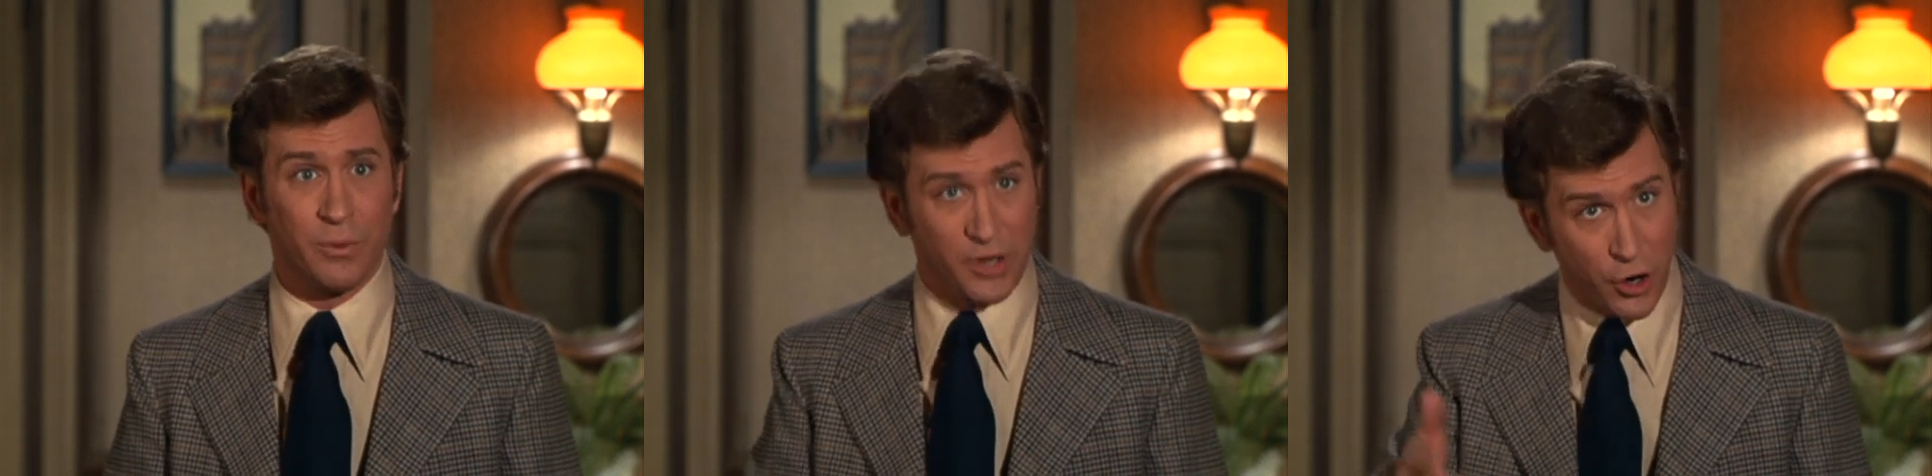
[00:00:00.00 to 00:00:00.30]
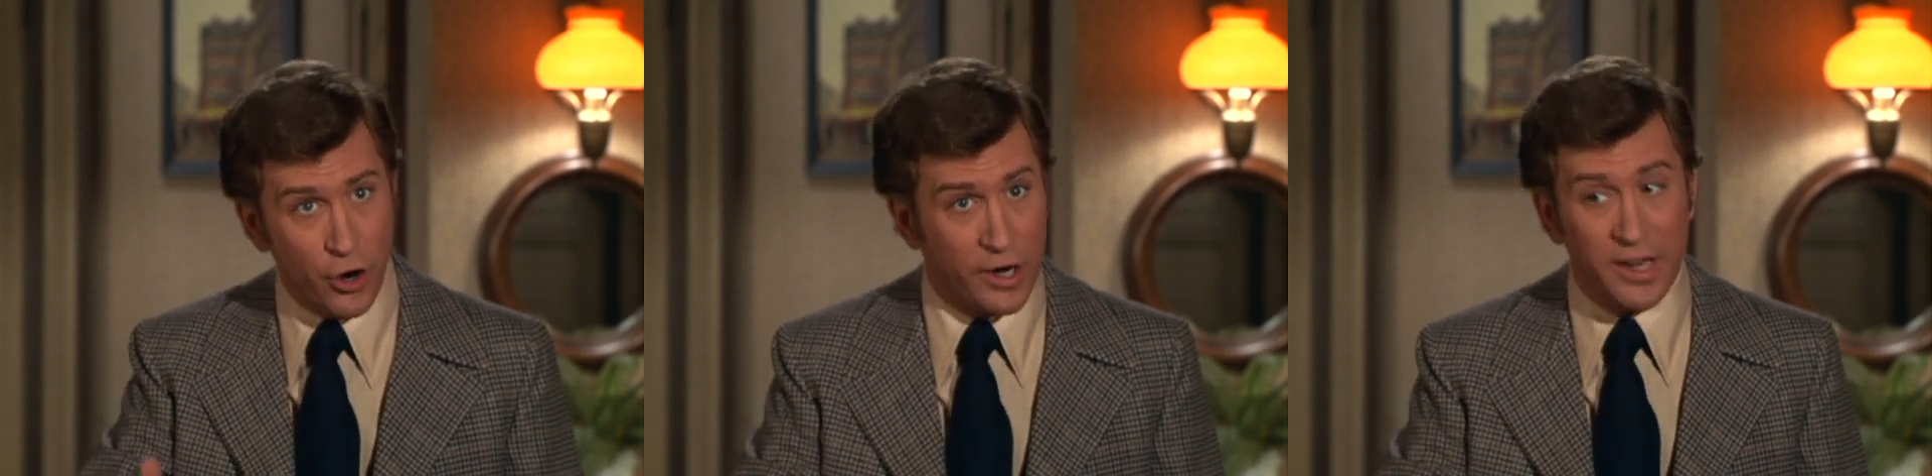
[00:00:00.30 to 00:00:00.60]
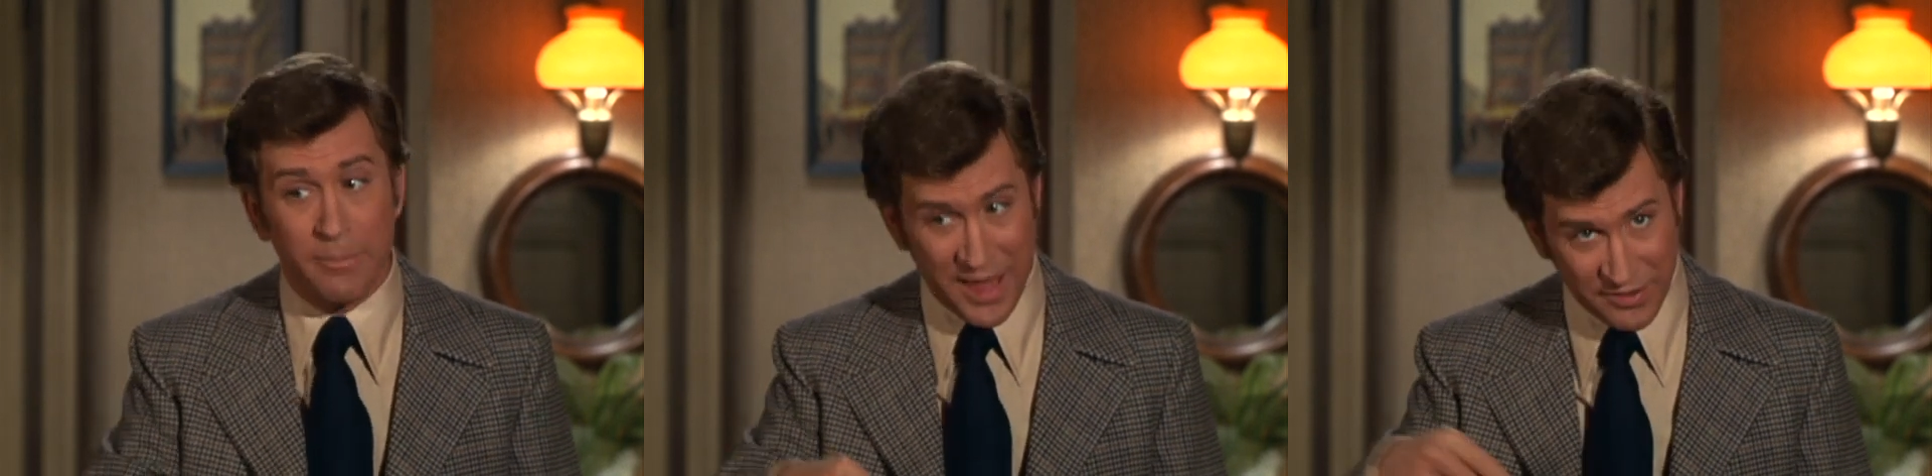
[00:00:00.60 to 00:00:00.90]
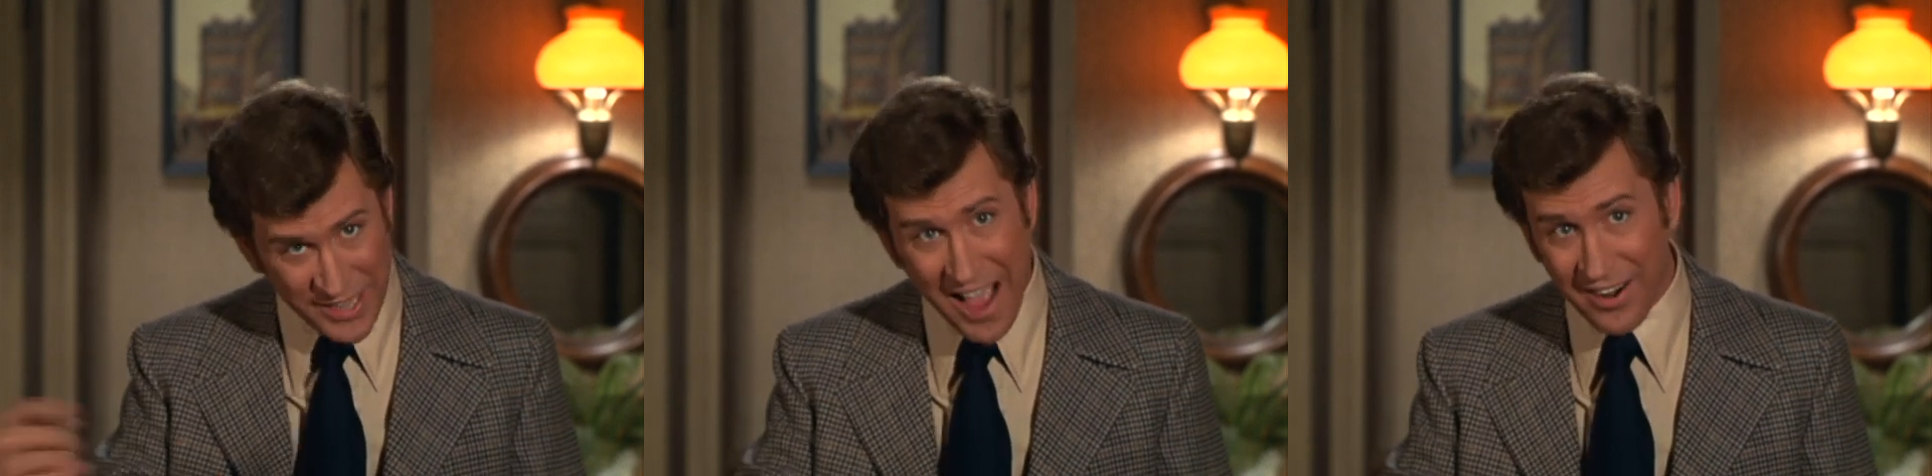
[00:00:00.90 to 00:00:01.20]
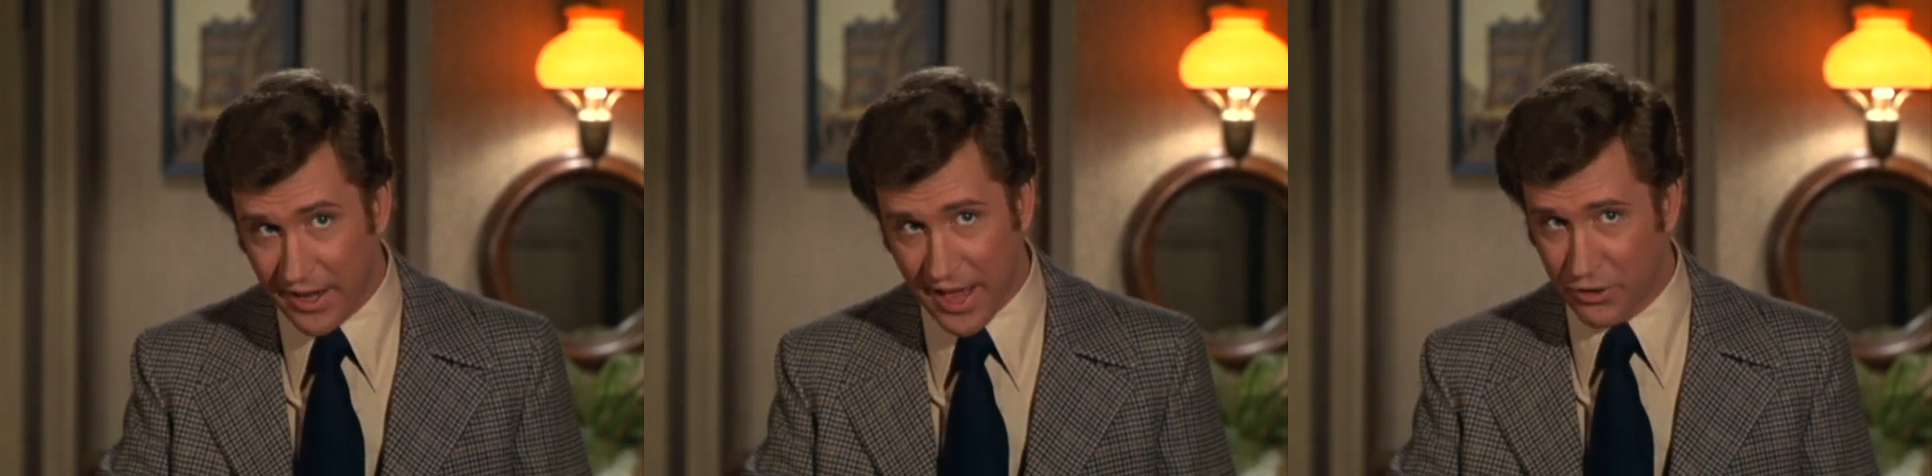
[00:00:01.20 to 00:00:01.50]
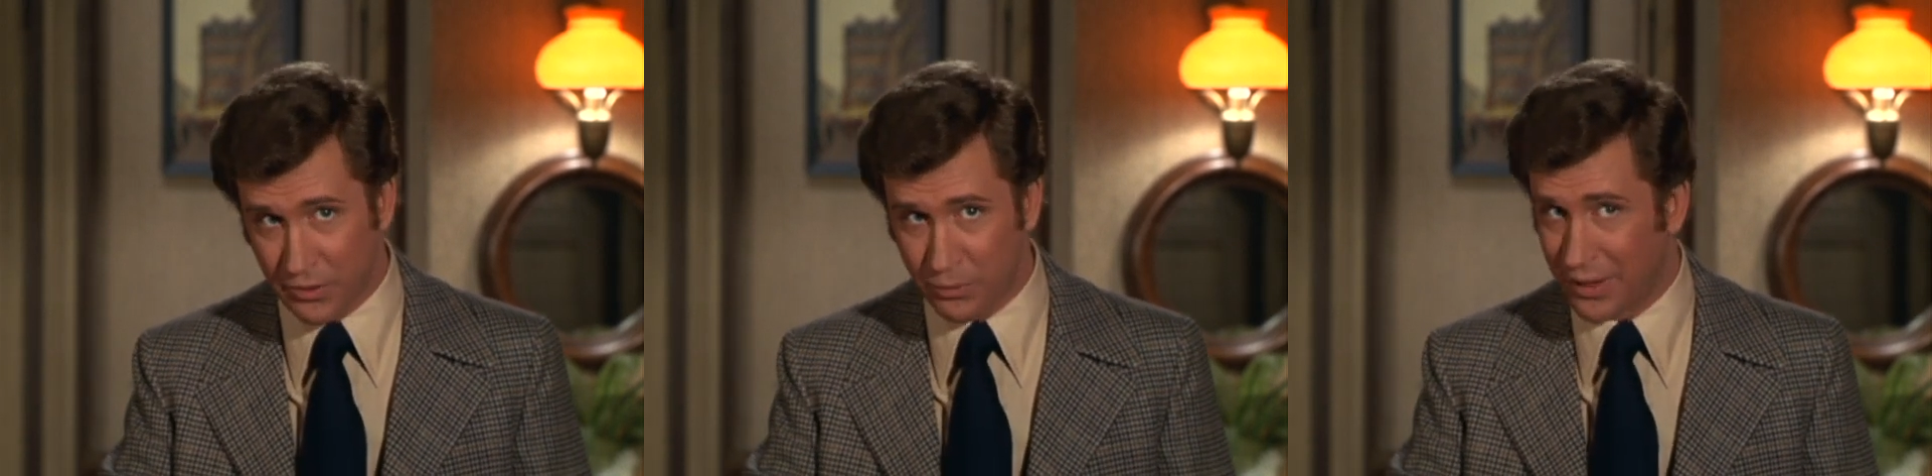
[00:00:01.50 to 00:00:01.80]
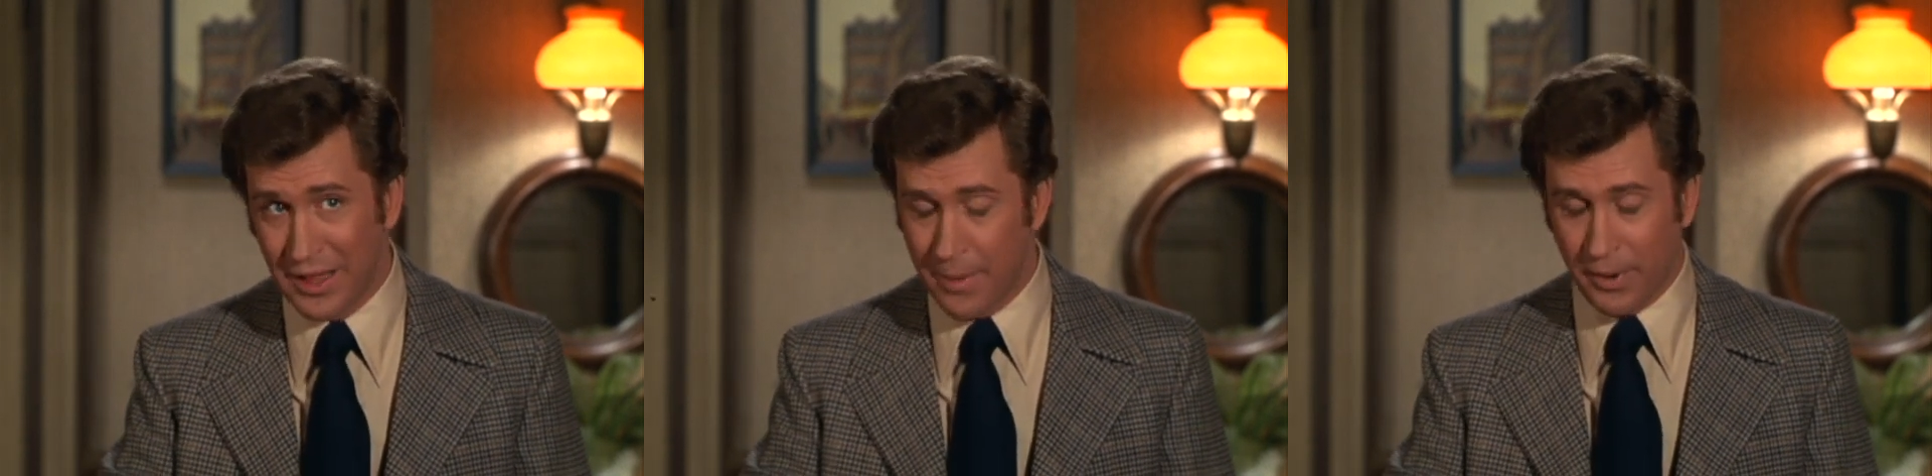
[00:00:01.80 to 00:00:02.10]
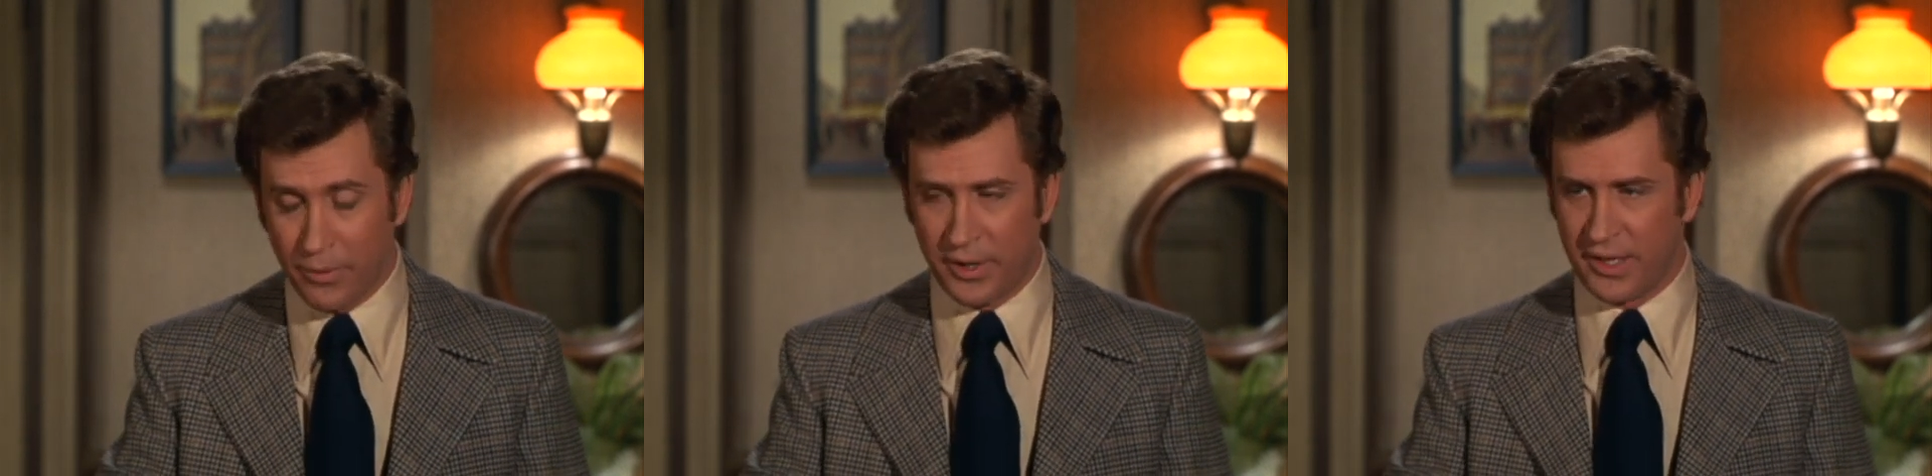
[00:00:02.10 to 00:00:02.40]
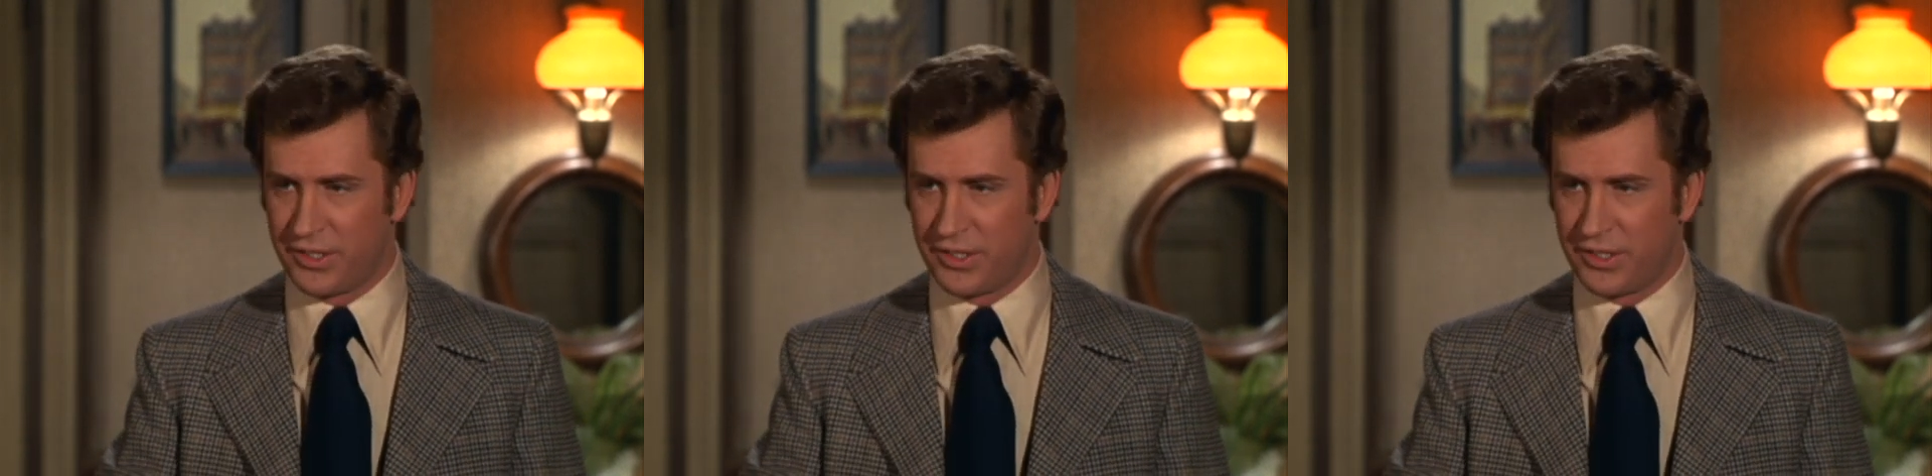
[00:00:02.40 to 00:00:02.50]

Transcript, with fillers: When you heard it, it may have sounded like Goodwill, but it really